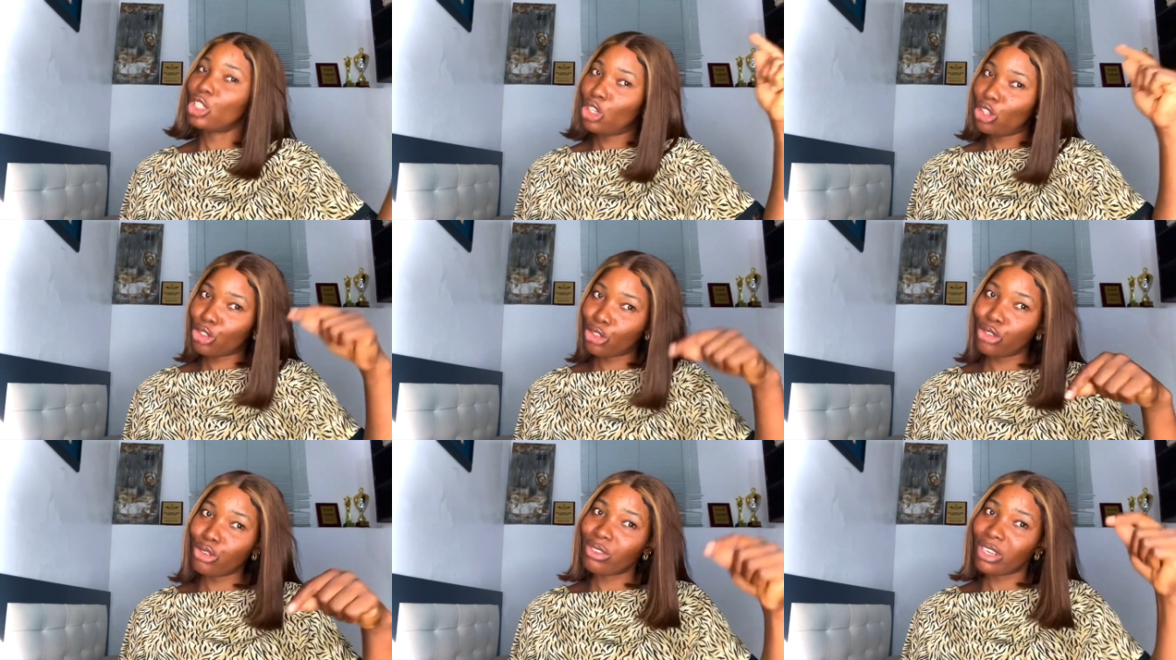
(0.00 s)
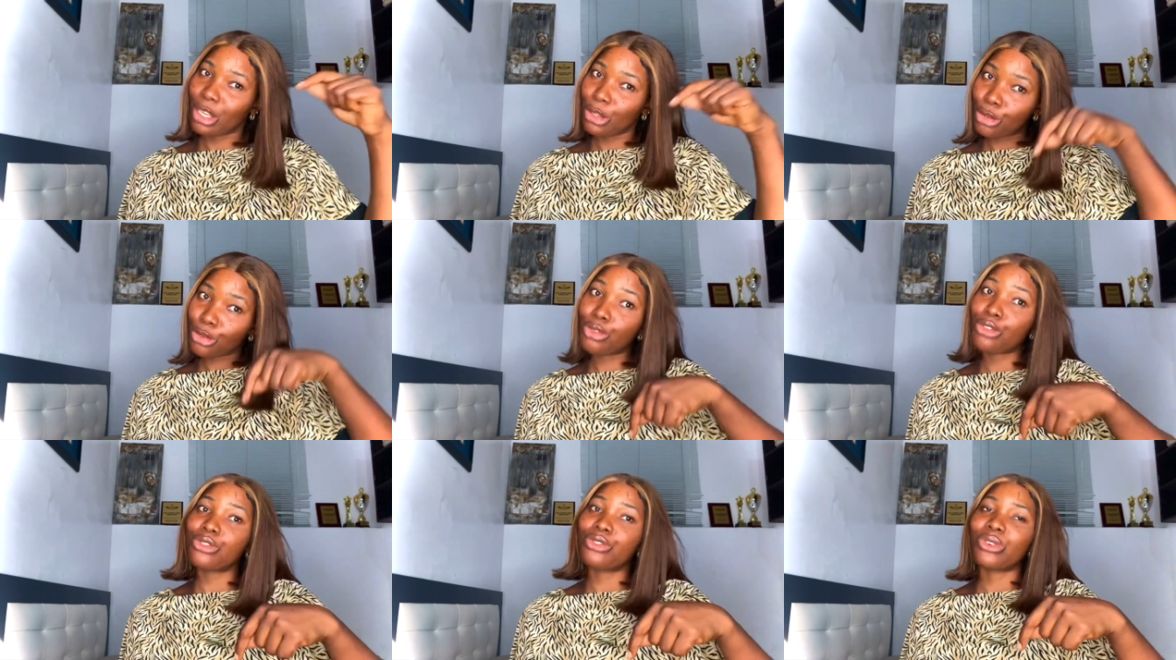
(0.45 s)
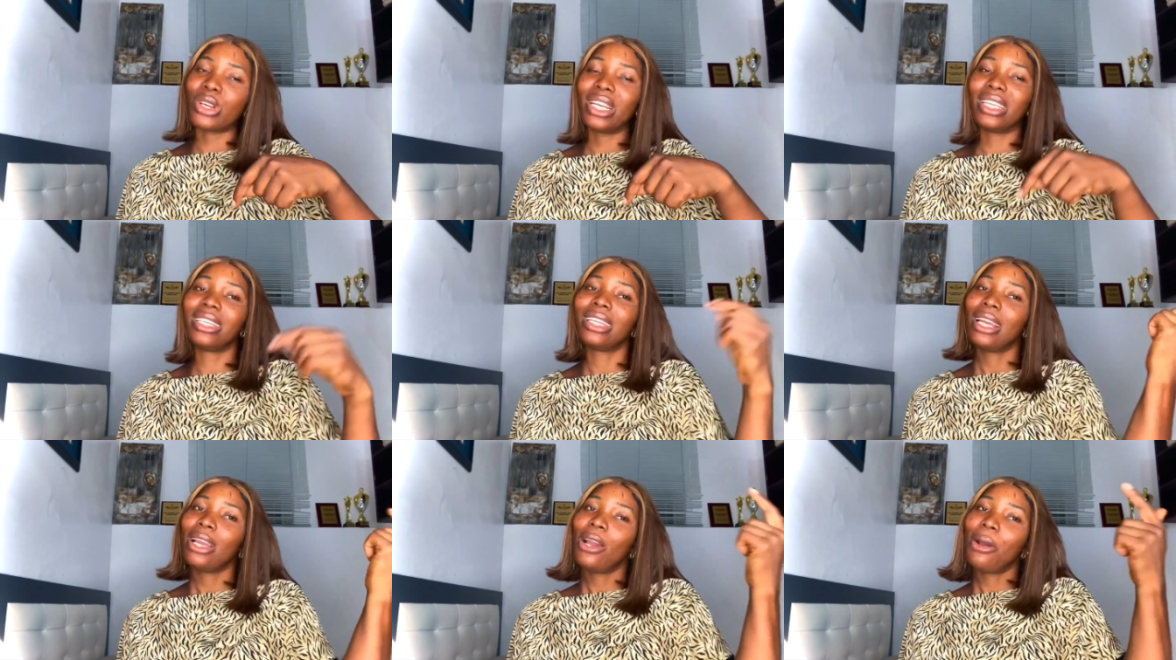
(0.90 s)
your children's
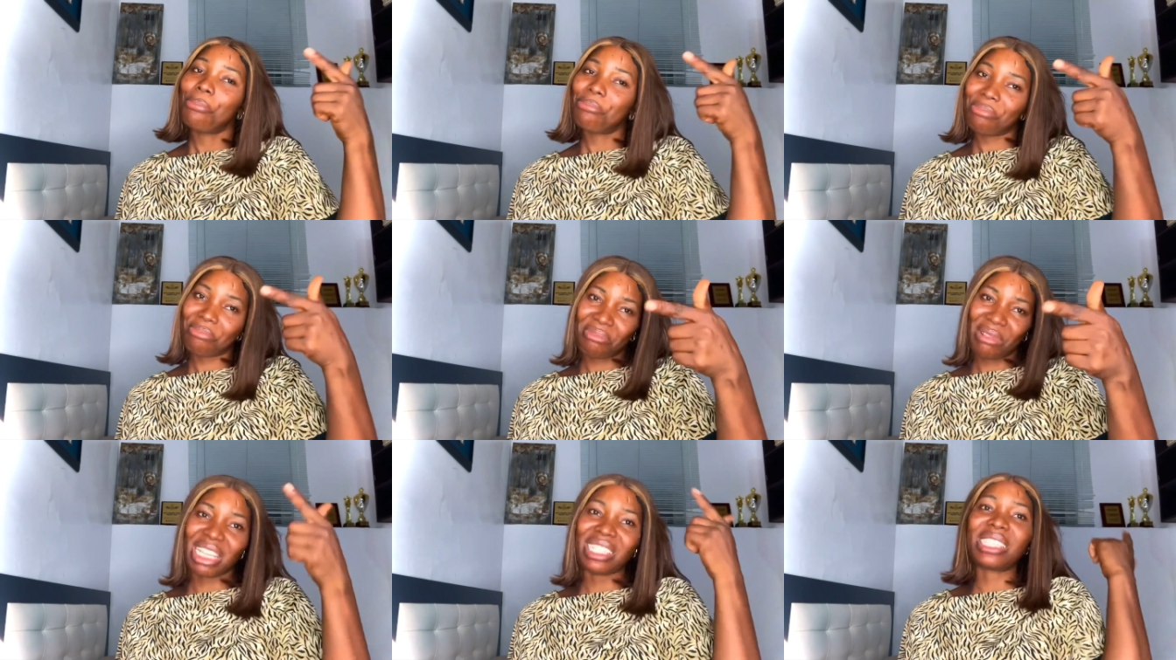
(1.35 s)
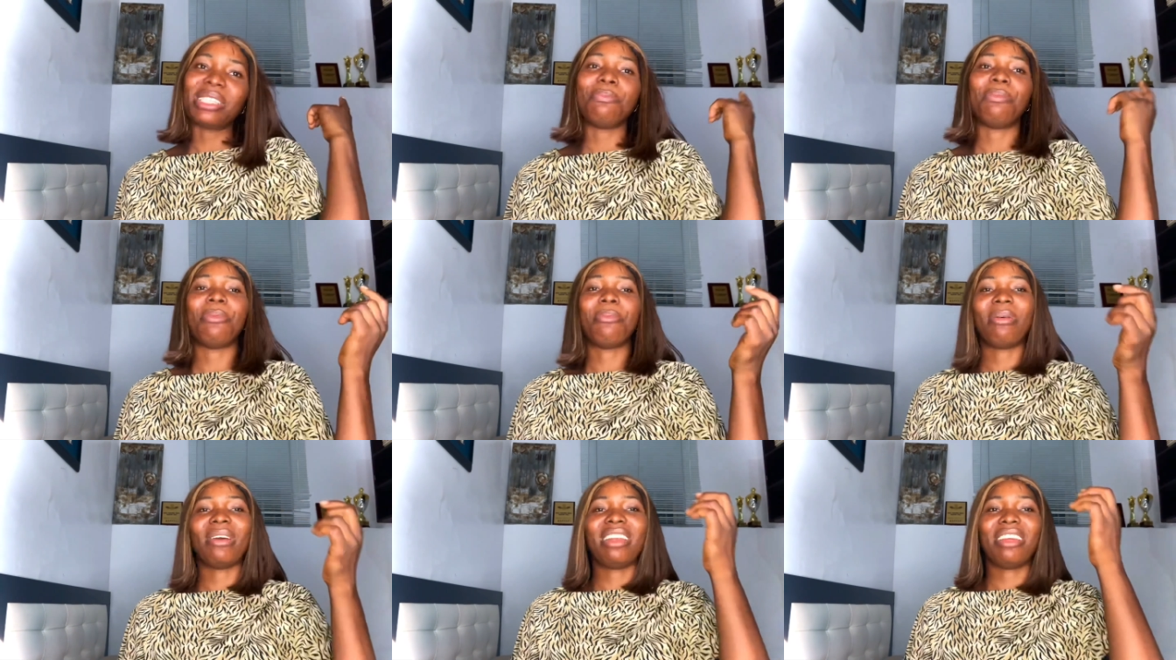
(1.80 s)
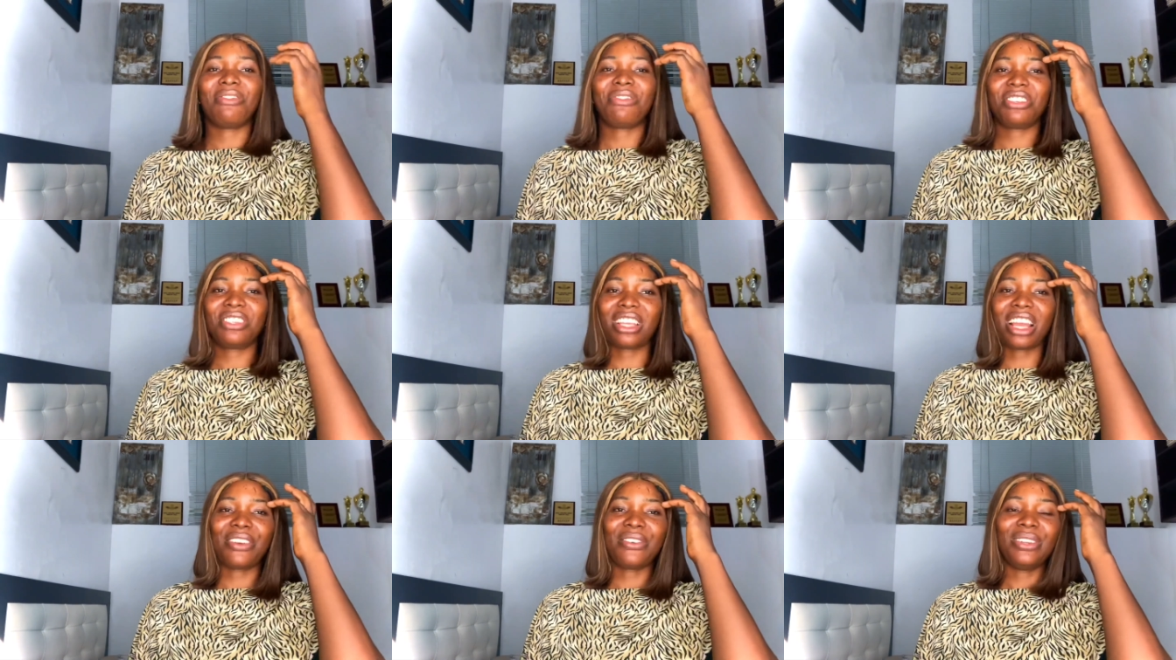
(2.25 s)
children might still be
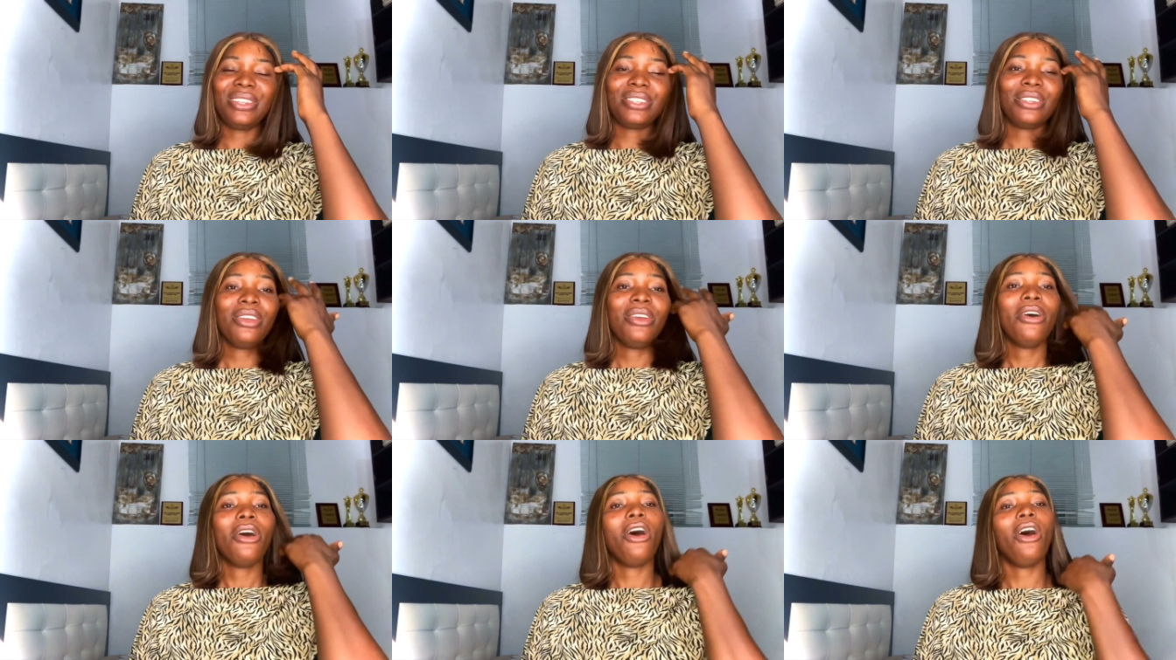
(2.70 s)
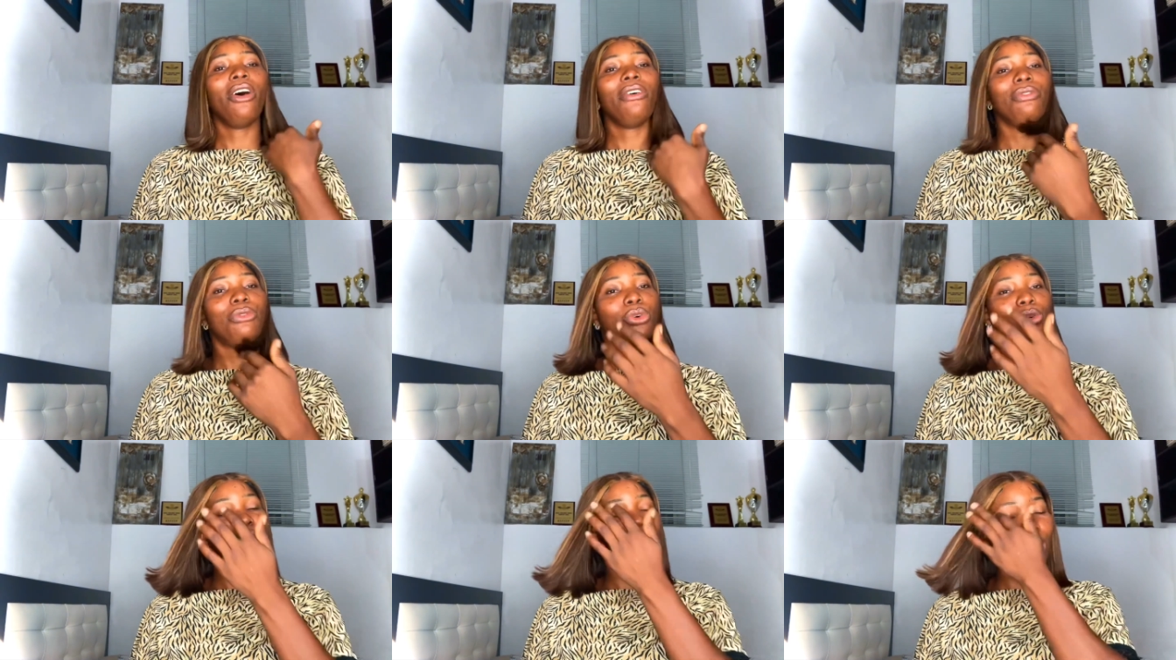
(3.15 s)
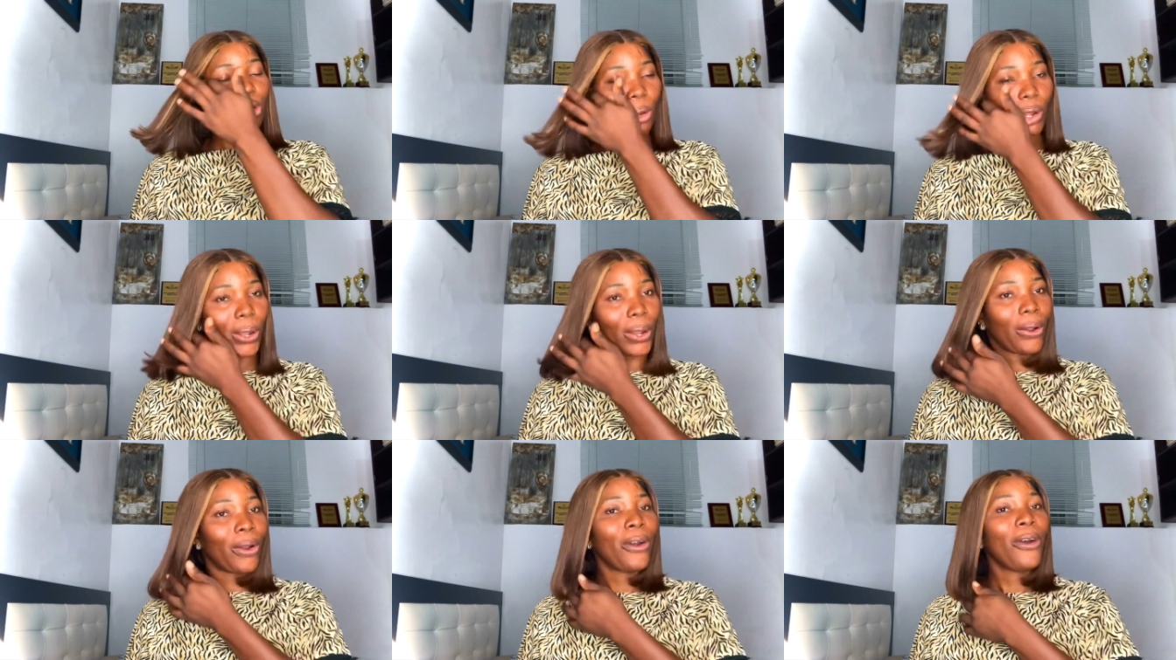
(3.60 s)
beneficiaries of those
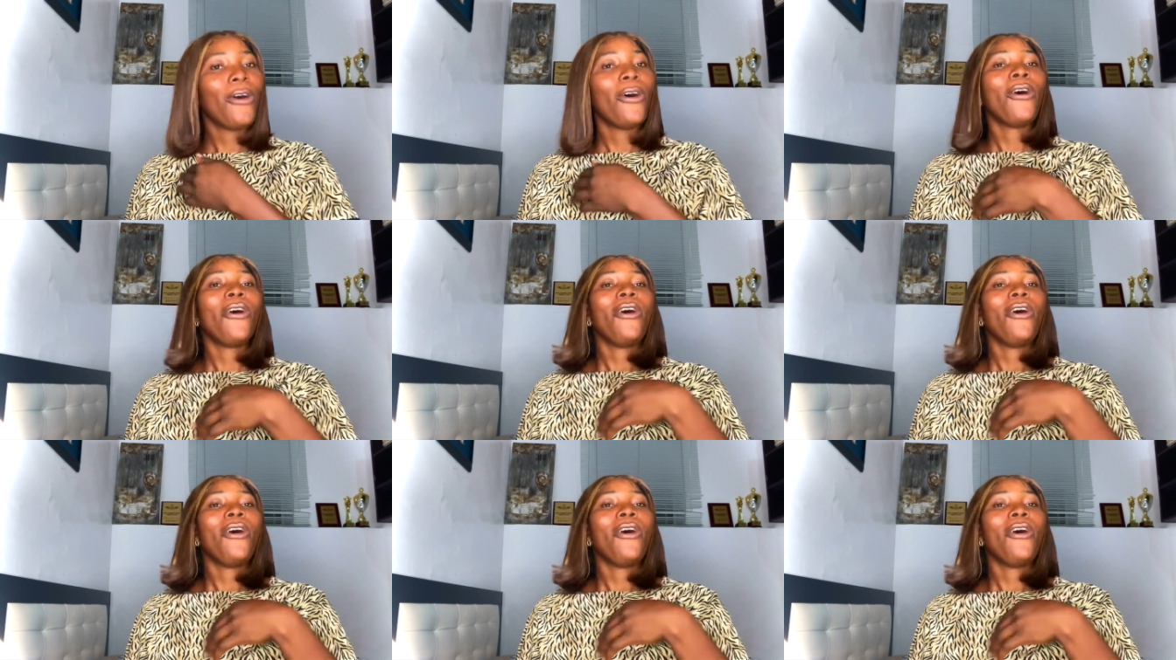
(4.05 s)
stock